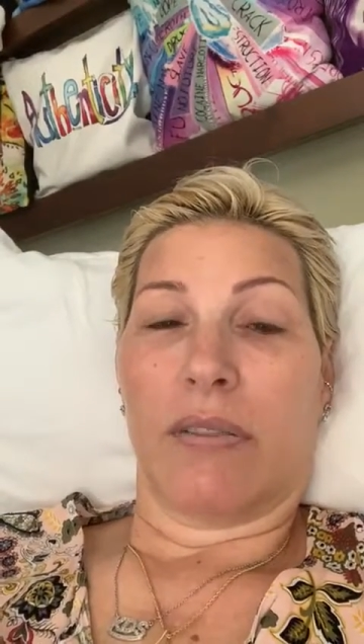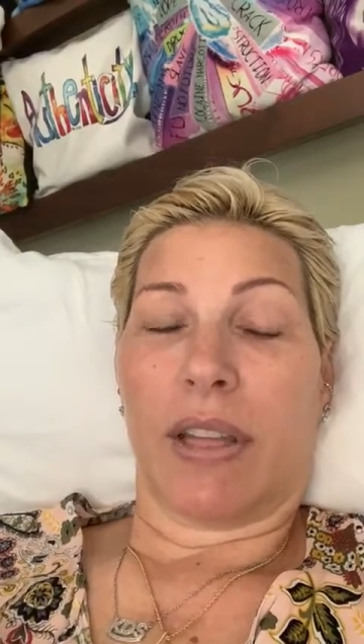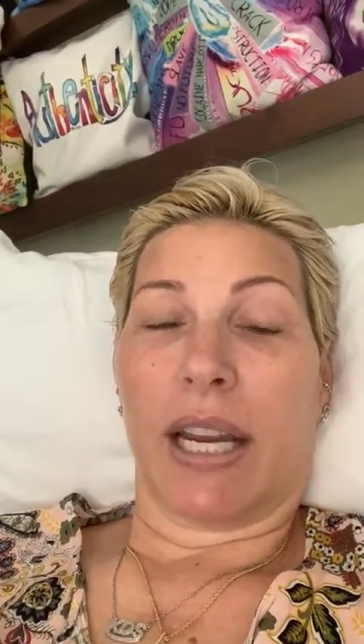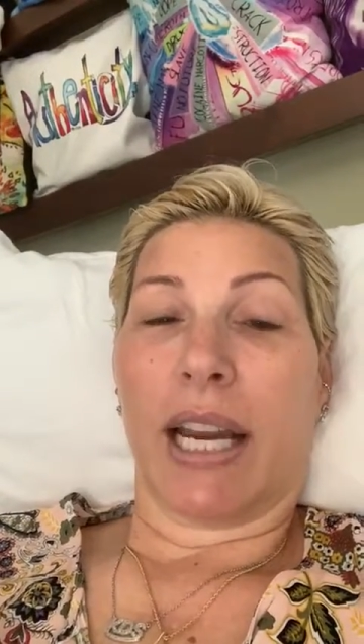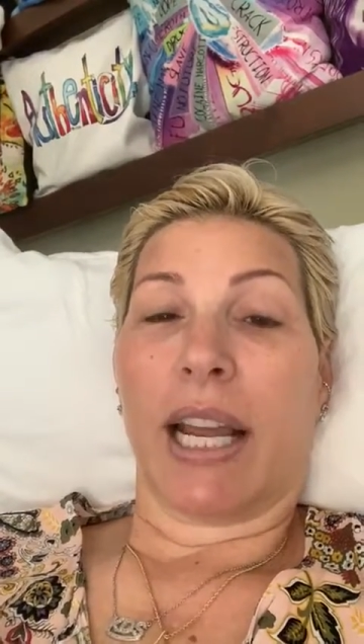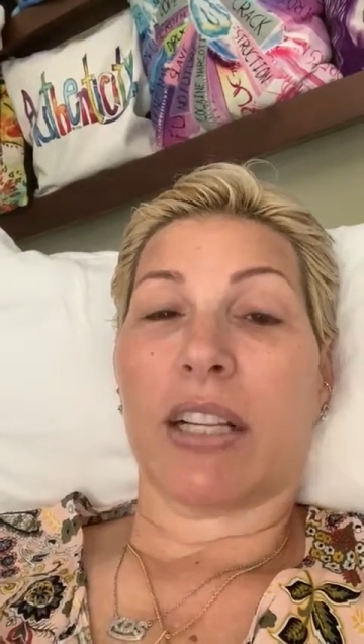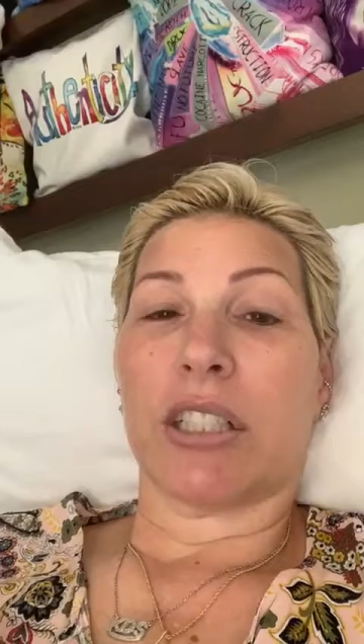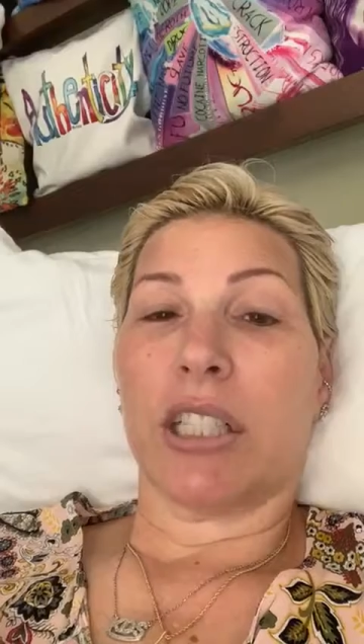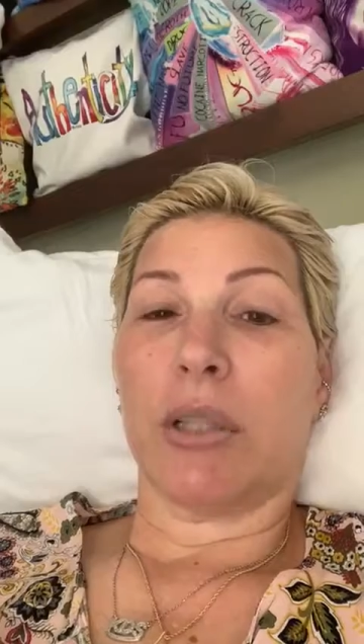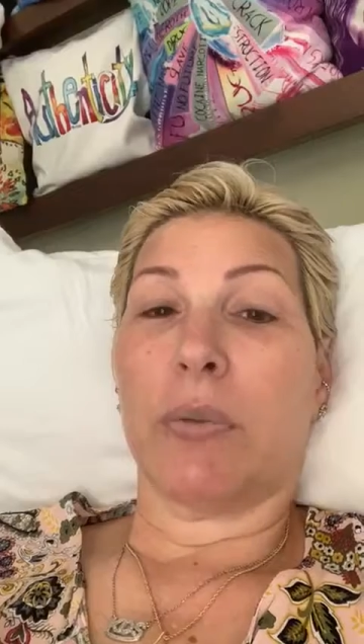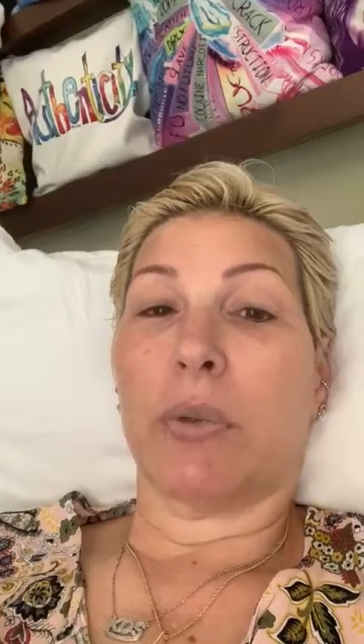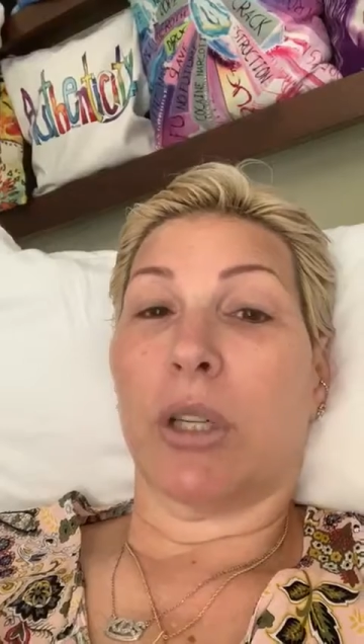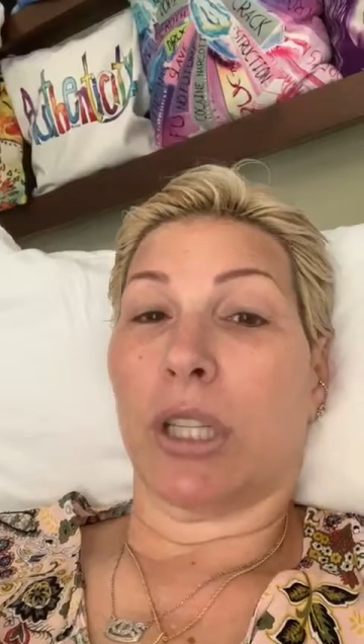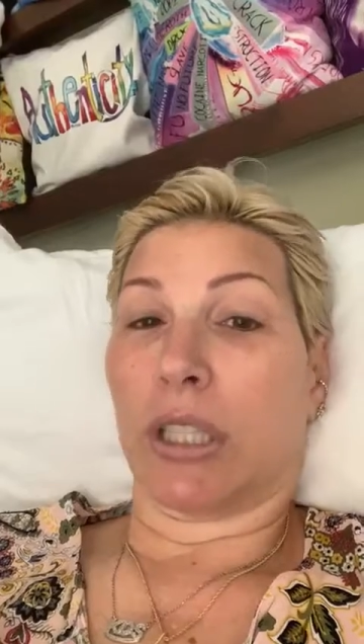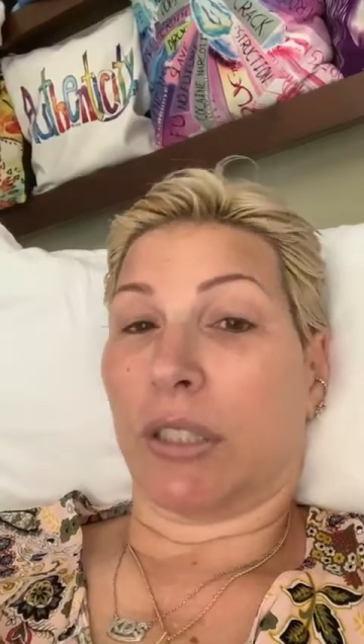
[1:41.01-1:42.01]
that actually
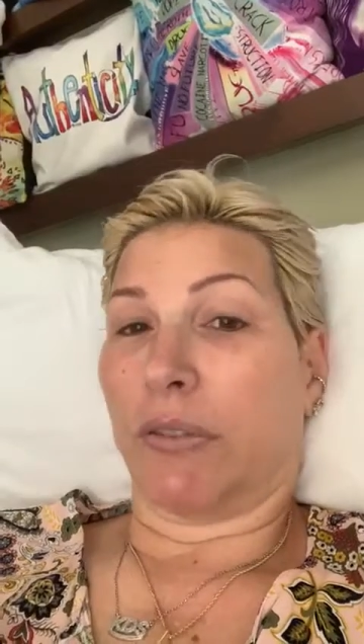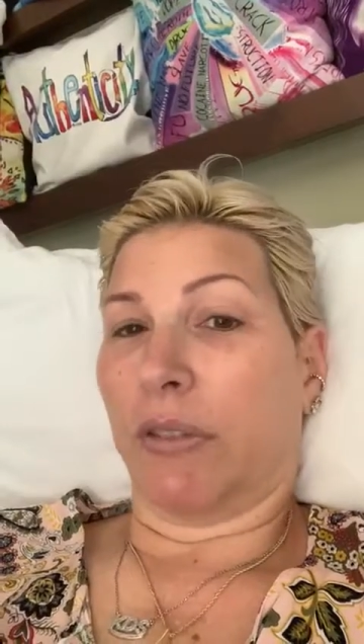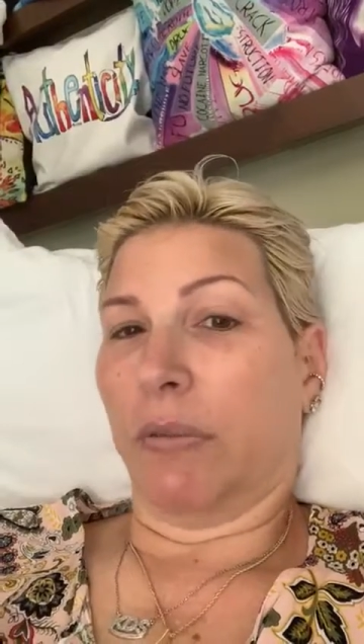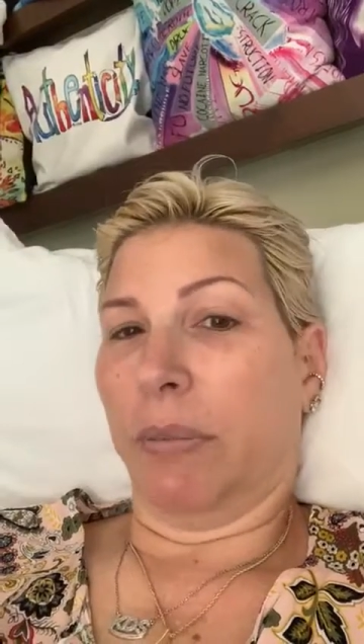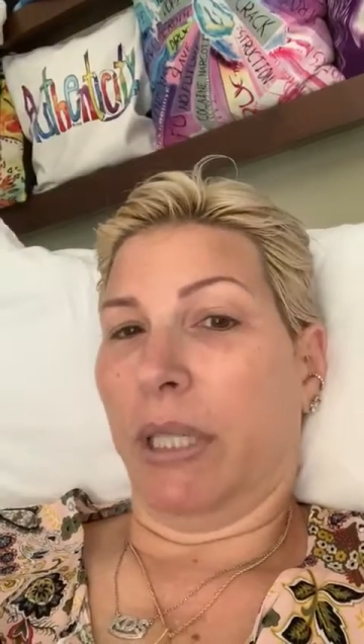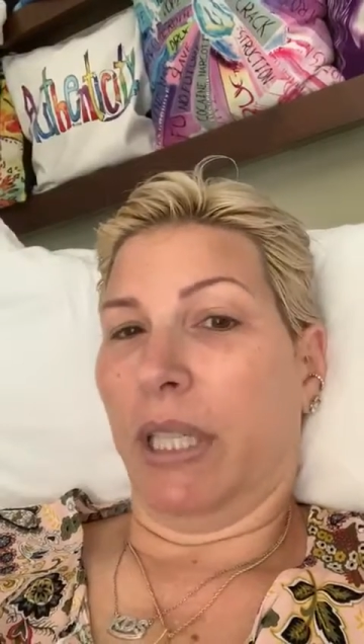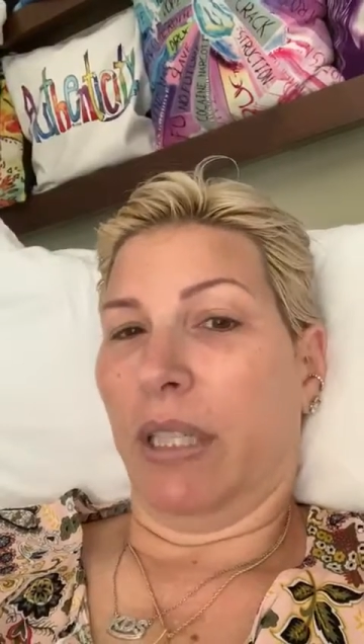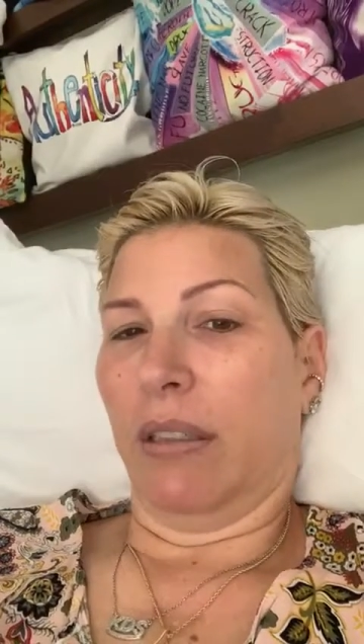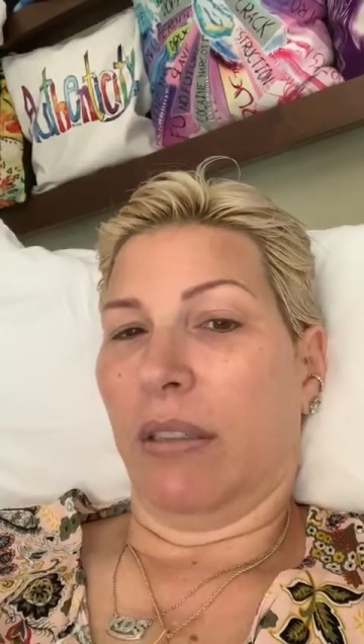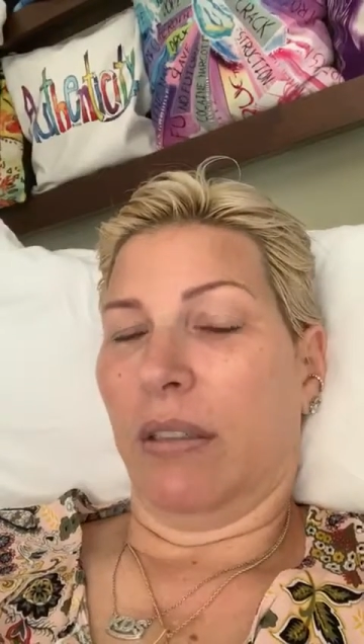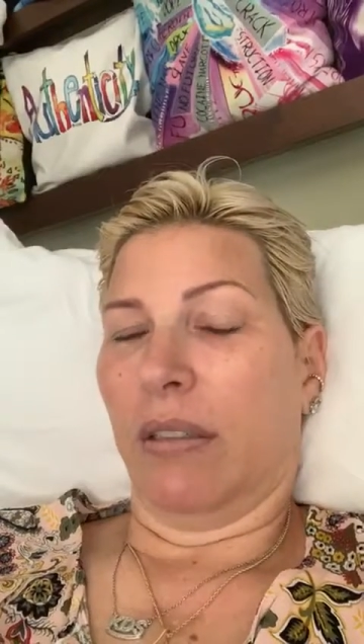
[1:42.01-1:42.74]
worked for me,